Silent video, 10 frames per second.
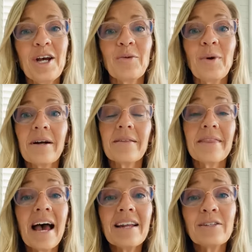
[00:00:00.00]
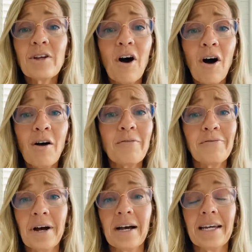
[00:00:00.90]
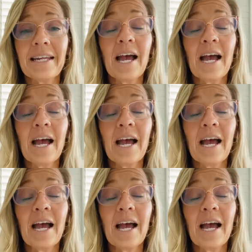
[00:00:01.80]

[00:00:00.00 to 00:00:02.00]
Well, that is all fine.